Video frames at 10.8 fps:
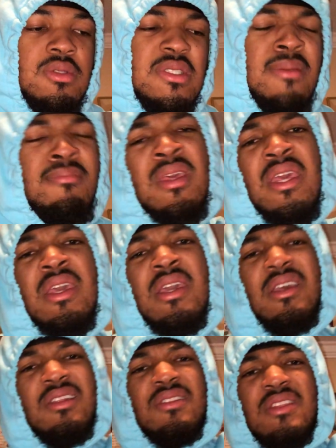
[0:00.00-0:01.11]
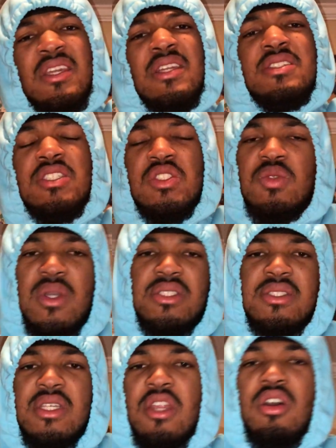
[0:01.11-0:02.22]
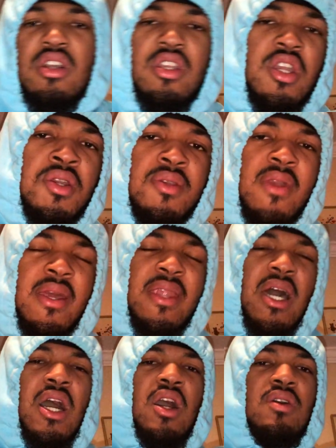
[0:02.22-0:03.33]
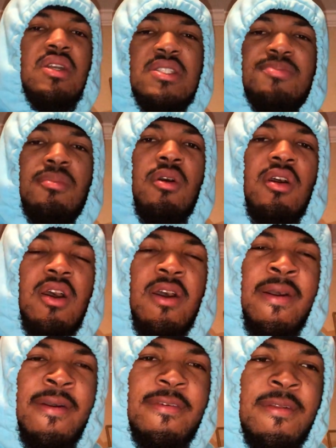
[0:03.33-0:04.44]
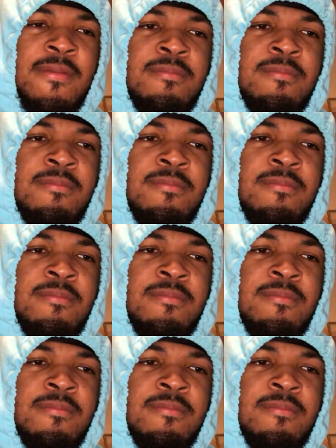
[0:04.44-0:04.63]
to me, these situations that are occurring right now is more of